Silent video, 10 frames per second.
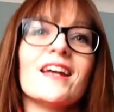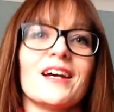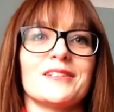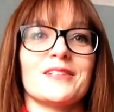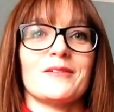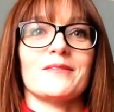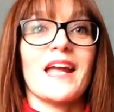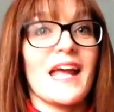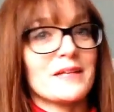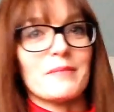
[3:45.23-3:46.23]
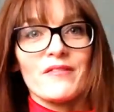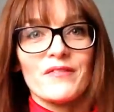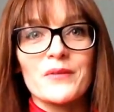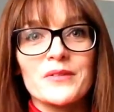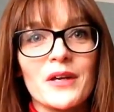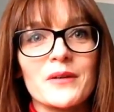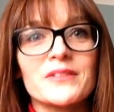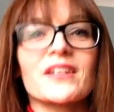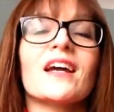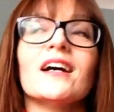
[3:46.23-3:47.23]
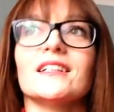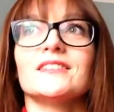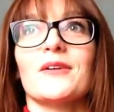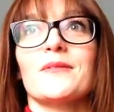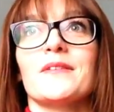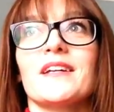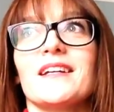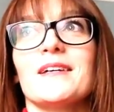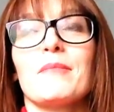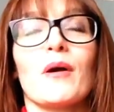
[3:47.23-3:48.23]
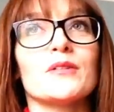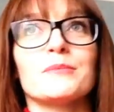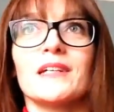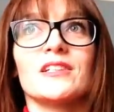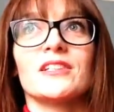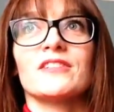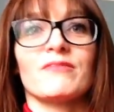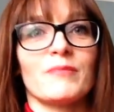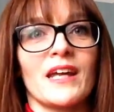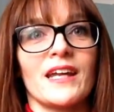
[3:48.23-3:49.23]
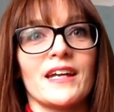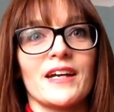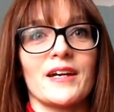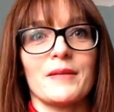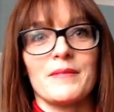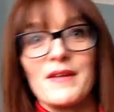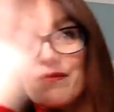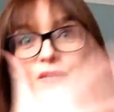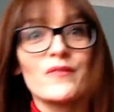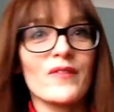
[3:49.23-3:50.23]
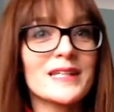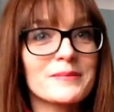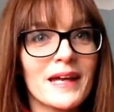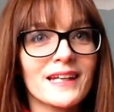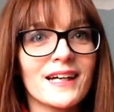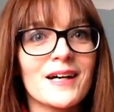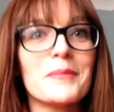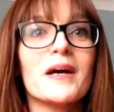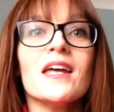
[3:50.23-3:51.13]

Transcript: I don't edit my photos. I don't post pictures of me um, in full face makeup